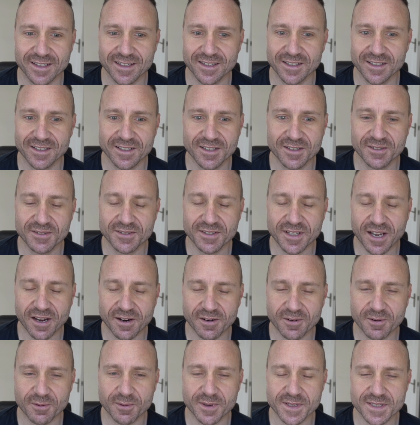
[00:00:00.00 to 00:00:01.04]
You
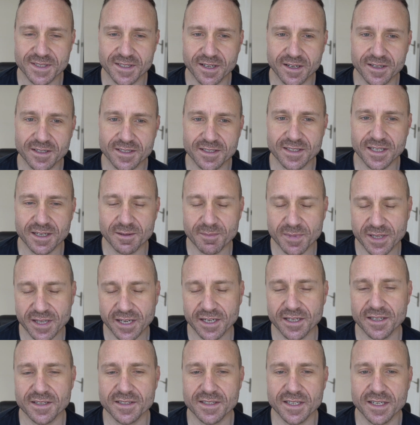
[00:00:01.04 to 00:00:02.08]
don't always notice it, but
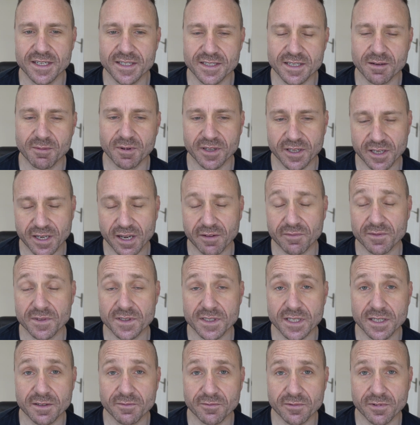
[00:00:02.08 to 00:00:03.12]
then you see someone that you haven't
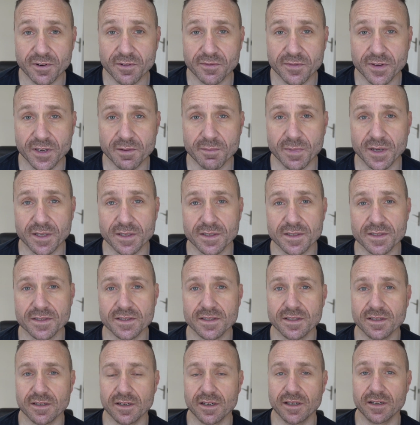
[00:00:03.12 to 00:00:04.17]
seen for a few
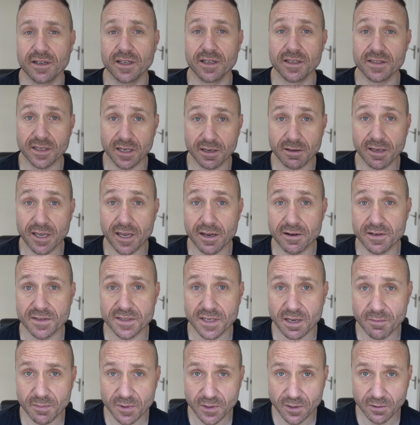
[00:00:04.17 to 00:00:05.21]
months and they say, yeah, it's
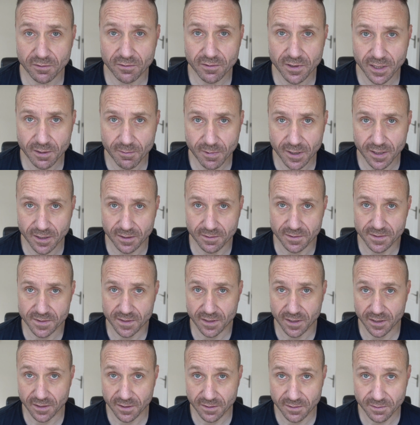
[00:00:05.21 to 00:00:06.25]
coming along really well.
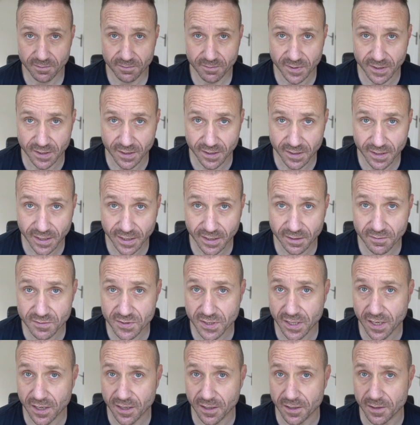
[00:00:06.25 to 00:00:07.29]
So, you know, that gives
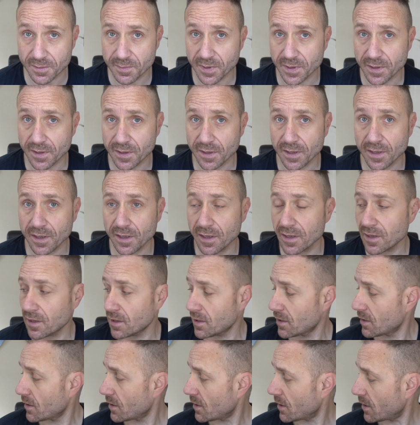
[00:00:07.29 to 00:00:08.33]
you hope.
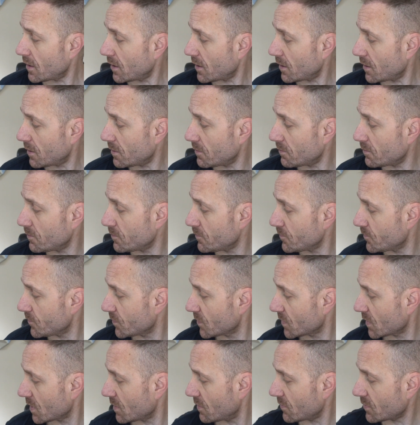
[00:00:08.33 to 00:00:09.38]

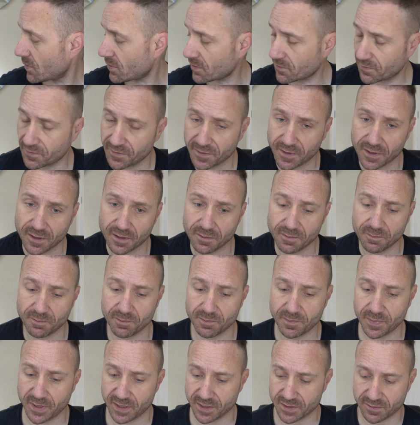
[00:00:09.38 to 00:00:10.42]
I've got a few
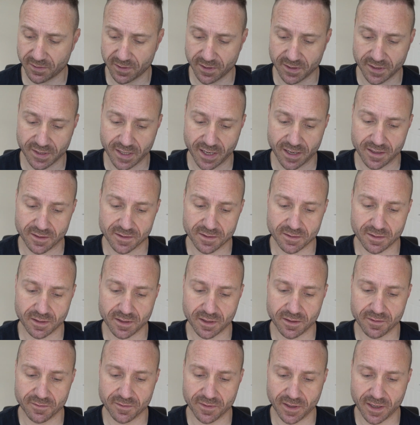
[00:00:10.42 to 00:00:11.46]
bits written down so I
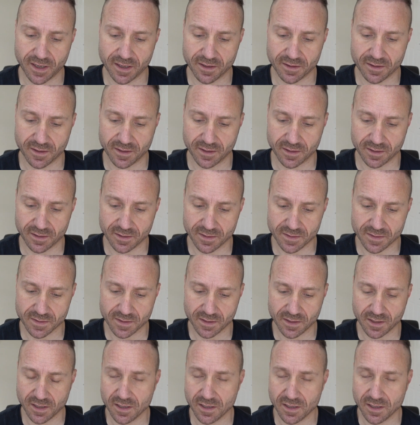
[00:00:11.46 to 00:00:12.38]
don't forget things.